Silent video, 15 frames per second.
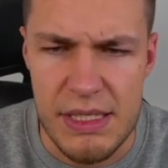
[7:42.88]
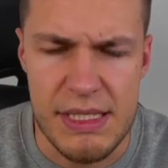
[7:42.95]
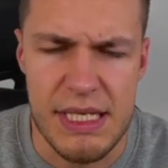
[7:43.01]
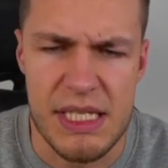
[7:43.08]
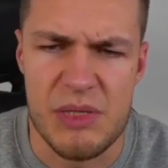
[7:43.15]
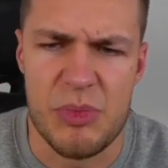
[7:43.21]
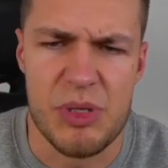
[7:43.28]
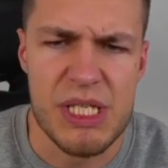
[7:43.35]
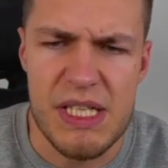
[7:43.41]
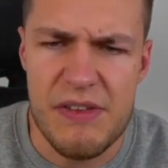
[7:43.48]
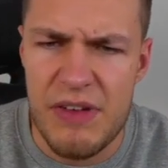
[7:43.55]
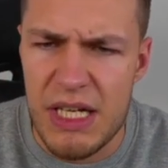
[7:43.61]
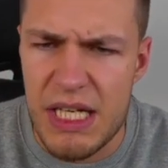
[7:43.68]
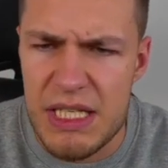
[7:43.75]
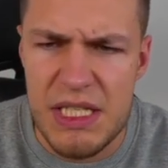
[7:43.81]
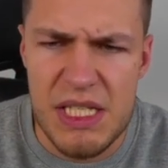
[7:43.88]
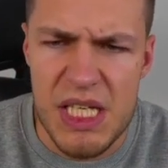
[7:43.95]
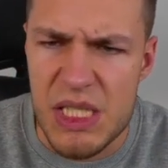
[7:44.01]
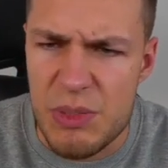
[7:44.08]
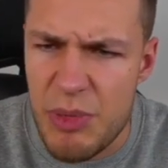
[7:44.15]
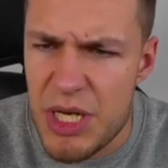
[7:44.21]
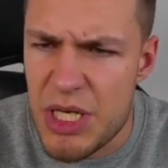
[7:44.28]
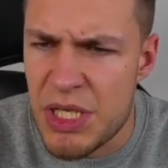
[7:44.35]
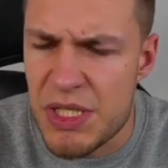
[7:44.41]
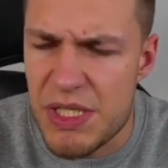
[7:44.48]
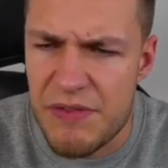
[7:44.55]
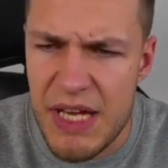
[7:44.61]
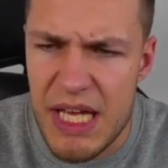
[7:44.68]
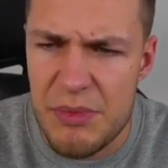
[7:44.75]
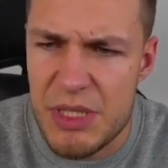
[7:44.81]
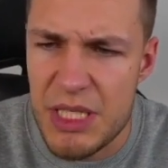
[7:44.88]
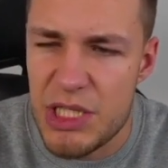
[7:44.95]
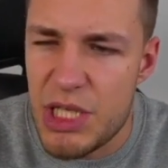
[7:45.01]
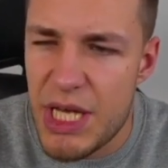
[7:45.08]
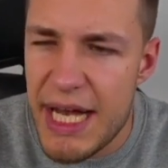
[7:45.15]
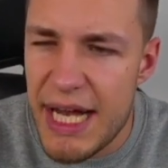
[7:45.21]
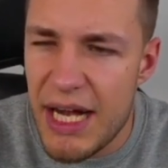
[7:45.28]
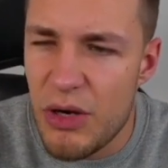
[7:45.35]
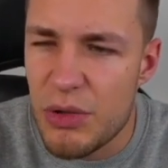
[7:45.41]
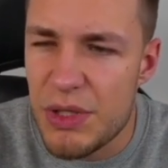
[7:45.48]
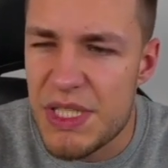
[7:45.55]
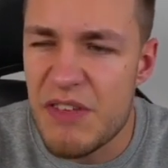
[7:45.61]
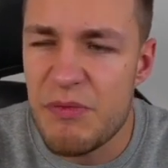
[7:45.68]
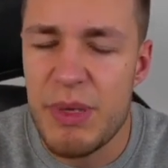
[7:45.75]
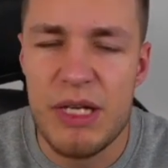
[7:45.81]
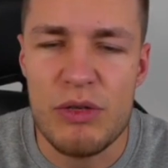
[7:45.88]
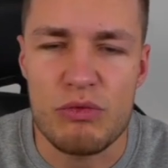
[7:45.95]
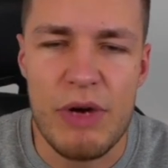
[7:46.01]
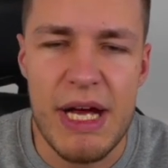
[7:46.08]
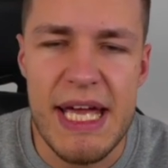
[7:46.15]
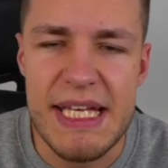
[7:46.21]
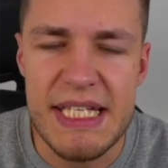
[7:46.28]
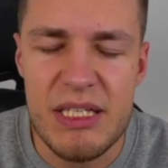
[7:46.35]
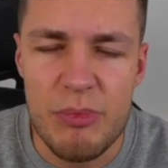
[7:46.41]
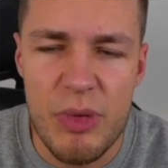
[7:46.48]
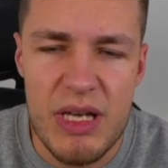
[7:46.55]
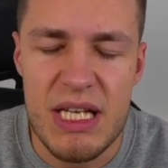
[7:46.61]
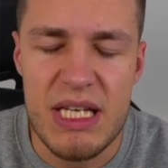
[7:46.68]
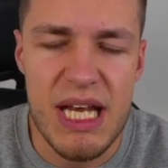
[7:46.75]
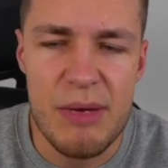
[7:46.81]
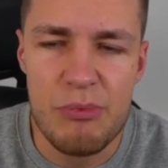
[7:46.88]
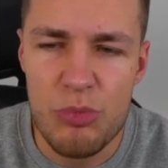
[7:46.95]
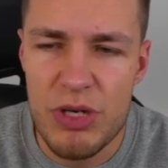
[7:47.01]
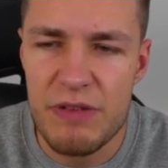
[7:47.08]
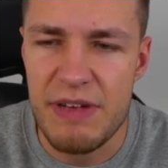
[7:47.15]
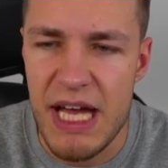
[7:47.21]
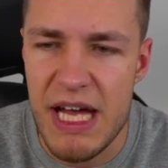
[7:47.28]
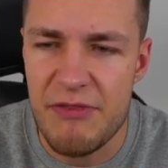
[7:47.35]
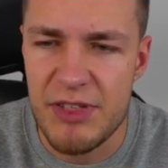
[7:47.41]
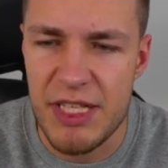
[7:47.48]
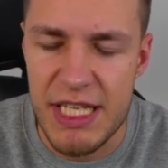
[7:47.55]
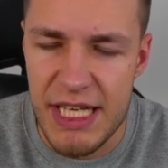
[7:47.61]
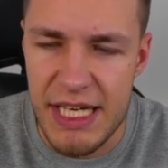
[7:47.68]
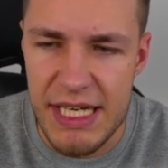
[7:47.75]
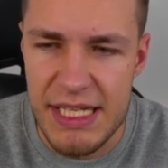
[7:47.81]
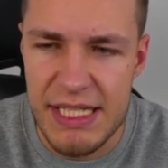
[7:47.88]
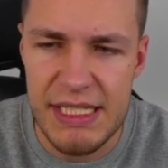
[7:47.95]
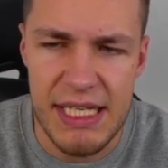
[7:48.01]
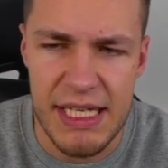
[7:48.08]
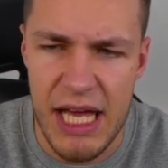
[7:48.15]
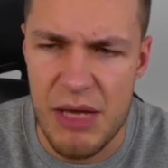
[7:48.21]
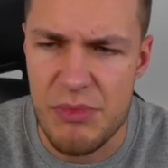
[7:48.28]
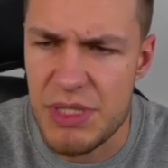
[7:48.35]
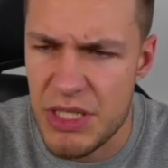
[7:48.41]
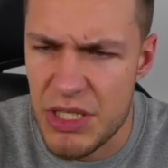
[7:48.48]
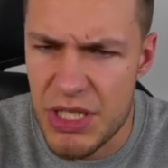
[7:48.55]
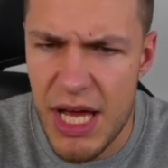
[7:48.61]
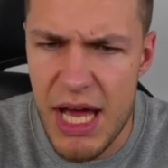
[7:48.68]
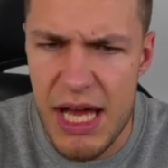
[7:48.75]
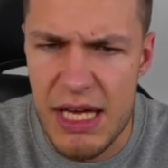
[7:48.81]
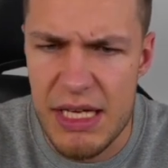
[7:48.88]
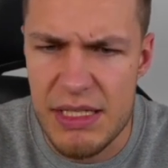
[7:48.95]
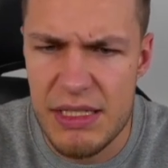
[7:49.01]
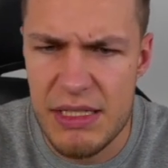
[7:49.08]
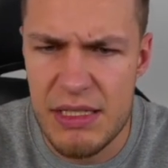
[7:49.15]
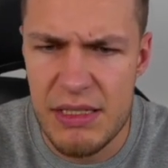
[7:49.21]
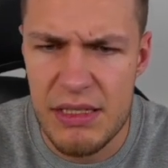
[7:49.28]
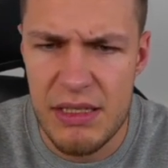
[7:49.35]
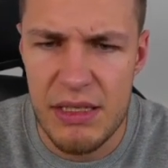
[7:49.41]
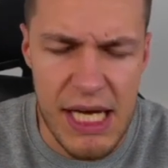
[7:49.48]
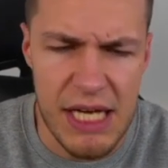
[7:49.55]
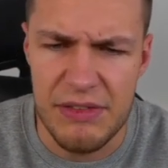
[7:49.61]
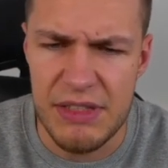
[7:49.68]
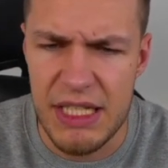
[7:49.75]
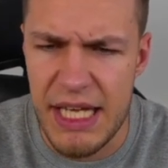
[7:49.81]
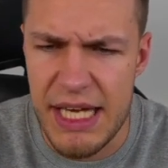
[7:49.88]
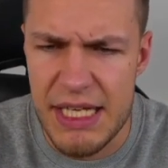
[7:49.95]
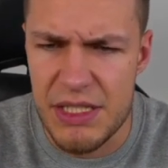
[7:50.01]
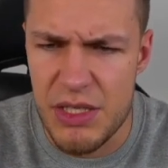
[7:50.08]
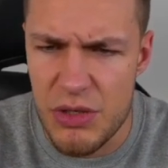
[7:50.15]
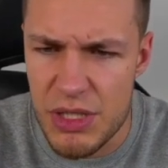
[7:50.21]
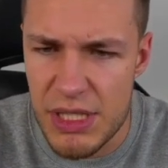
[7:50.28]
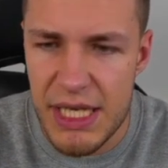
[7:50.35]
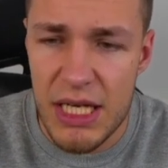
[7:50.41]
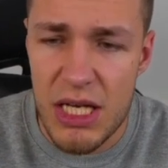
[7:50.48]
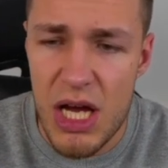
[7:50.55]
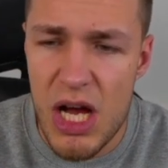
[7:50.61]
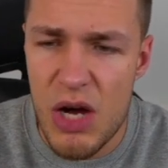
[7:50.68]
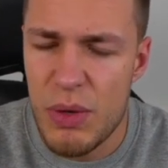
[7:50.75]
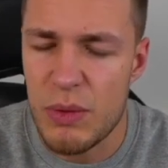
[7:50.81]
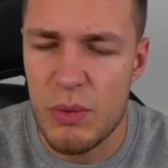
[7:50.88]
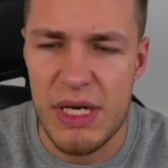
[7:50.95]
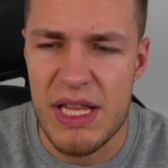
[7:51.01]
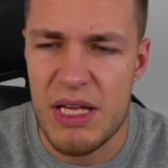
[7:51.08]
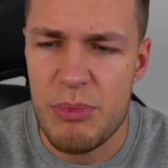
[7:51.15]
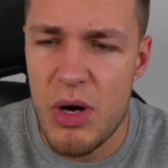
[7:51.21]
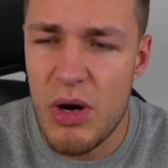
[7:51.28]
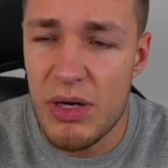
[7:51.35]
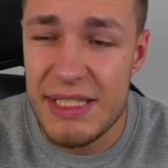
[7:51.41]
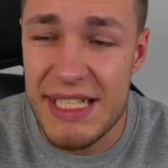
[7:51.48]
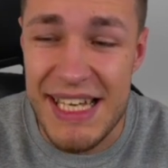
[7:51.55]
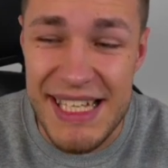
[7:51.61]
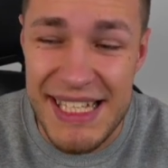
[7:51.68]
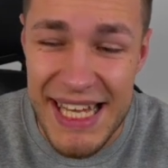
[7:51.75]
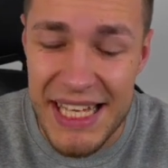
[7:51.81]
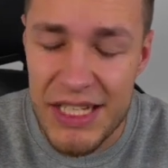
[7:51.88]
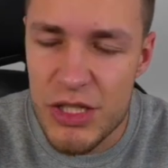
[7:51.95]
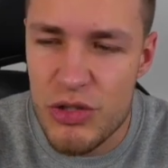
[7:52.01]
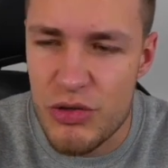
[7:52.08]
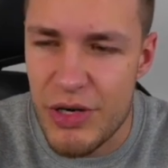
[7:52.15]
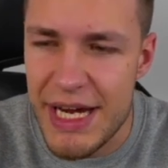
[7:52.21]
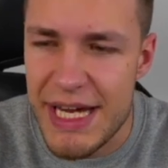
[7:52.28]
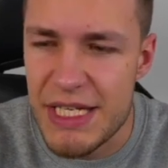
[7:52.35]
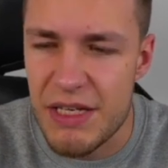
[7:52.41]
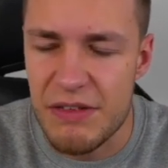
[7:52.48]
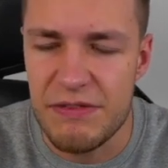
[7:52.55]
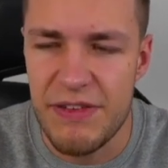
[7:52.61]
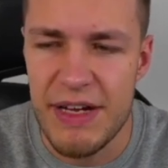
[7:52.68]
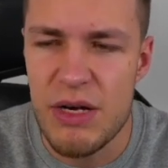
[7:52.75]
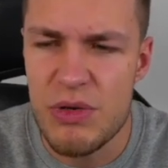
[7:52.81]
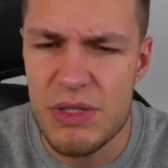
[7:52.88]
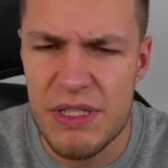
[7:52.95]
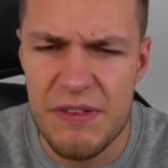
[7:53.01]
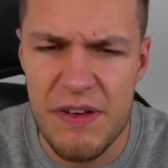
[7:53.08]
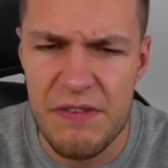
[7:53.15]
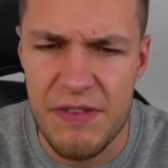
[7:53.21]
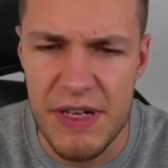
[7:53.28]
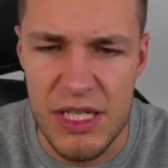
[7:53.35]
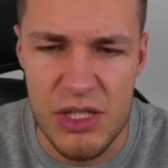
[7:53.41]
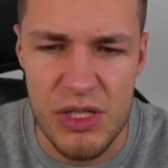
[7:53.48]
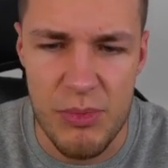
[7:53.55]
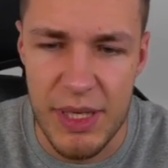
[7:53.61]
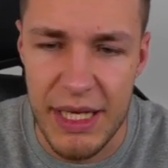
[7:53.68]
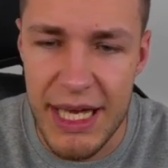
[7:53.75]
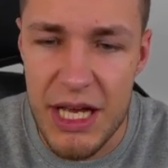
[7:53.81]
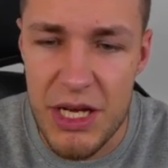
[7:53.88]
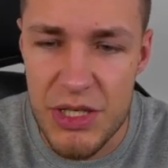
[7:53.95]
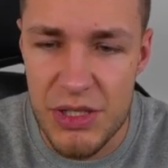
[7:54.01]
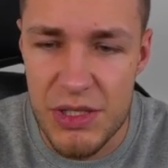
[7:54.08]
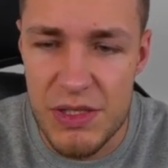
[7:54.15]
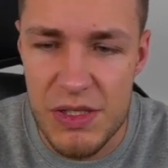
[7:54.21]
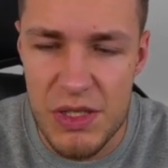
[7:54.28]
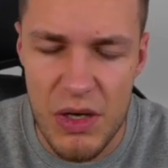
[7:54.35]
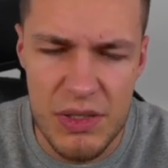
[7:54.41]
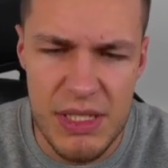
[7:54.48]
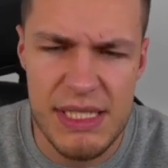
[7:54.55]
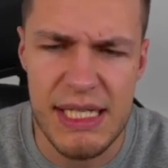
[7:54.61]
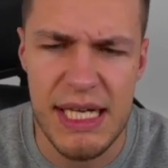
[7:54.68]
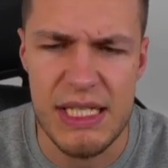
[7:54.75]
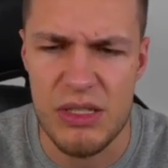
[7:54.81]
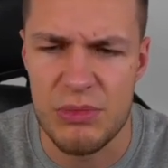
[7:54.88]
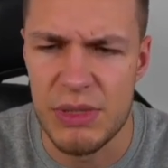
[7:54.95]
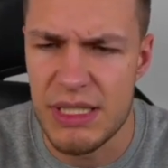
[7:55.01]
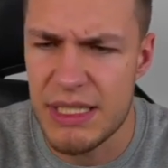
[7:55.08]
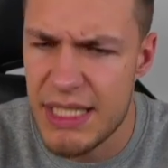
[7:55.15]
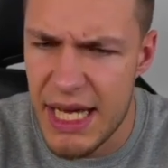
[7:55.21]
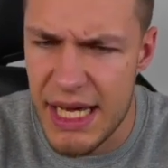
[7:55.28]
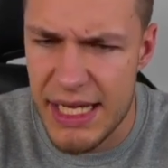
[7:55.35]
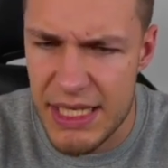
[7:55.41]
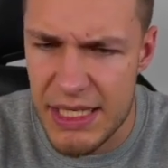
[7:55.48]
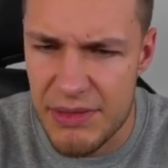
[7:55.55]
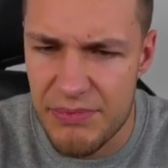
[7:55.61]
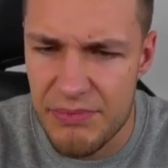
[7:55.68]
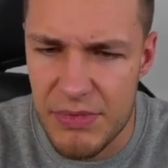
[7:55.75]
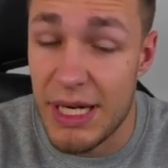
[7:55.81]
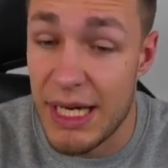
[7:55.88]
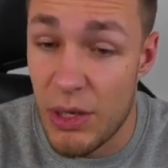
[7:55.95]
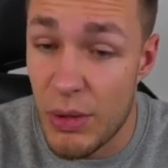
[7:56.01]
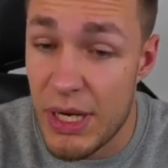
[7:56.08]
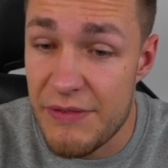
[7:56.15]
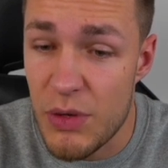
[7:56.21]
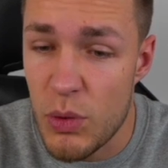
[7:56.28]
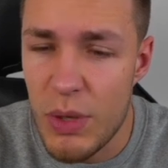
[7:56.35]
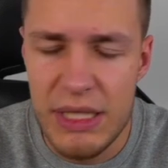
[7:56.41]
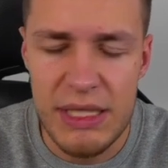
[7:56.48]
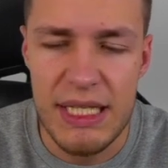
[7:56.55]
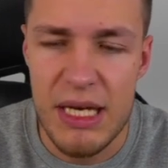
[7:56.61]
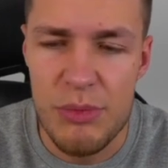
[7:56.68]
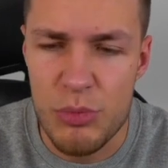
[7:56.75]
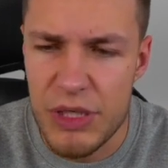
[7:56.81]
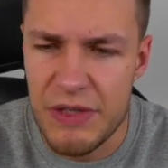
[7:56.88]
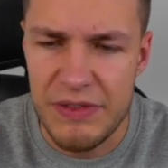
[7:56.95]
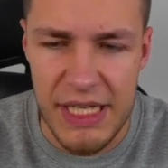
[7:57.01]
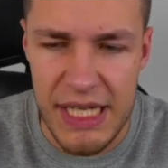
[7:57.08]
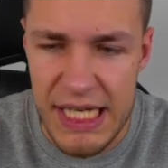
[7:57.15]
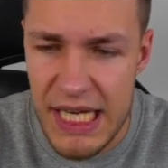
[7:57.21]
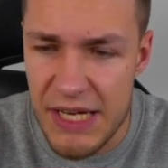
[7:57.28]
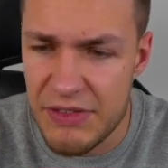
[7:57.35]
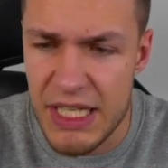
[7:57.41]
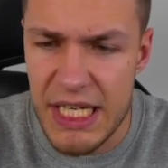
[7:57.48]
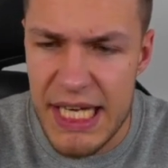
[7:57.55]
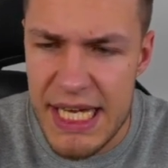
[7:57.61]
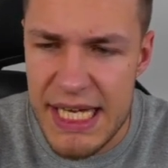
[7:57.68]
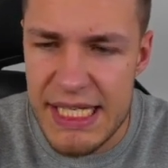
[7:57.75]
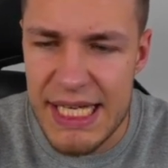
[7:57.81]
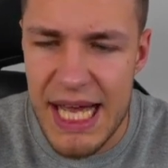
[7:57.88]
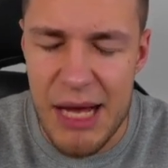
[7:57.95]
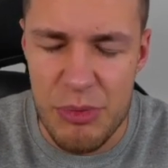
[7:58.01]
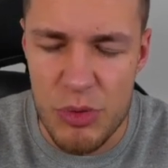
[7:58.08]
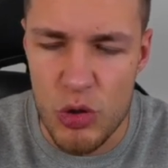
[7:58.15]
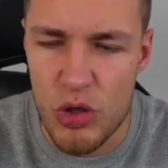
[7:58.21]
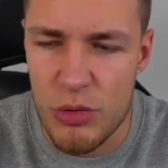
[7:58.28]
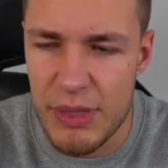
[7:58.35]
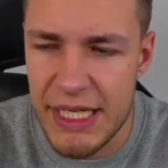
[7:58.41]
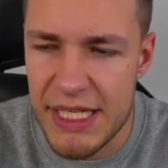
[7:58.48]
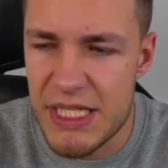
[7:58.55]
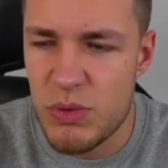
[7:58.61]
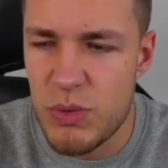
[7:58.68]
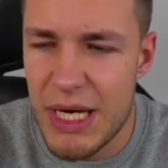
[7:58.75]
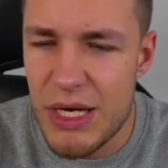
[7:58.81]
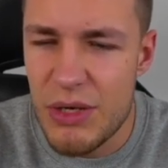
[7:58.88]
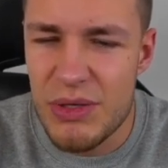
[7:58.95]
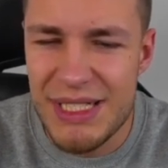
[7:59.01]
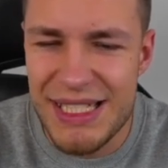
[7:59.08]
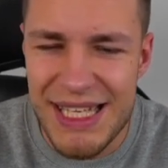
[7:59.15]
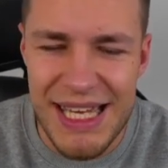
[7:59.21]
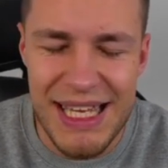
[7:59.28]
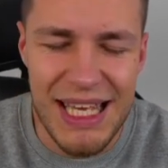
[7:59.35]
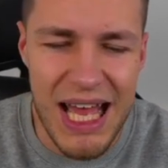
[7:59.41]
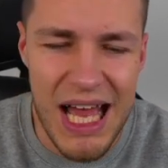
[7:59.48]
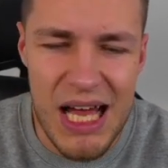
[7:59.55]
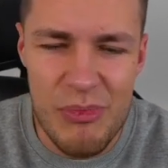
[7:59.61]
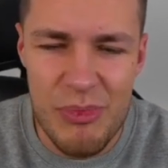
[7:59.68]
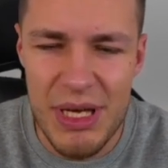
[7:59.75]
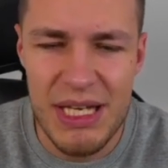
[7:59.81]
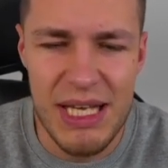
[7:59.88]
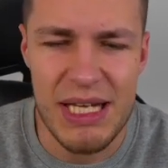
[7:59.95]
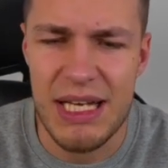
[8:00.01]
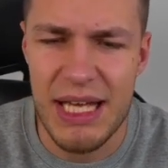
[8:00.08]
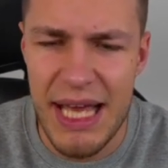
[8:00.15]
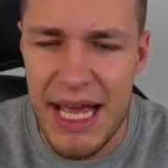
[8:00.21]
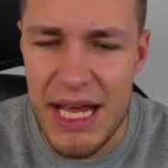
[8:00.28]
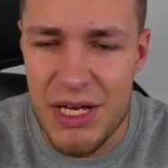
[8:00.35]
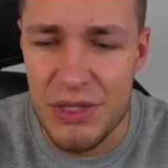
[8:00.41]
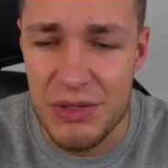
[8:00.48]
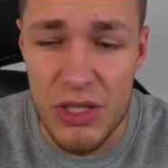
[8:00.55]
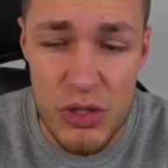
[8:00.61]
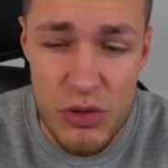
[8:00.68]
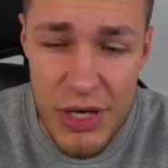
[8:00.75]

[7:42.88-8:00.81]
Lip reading: It says specifically the suspicions of AMC shareholders have been raised by the number of FTDs in AMC shares. FTDs usually occur when one of the parties in a trade fails to fulfill its obligations on the settlement day. However, when the number of daily FTDs abnormally swells, it can be an indication that